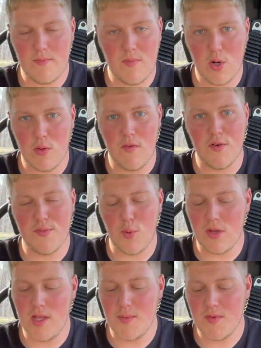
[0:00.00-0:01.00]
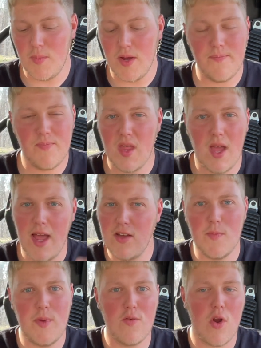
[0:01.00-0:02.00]
you know, reversible clips, but I
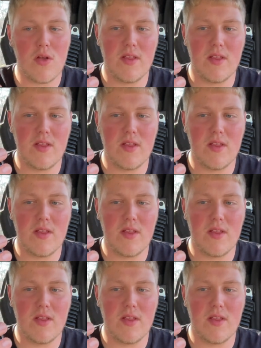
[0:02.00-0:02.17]
could be wrong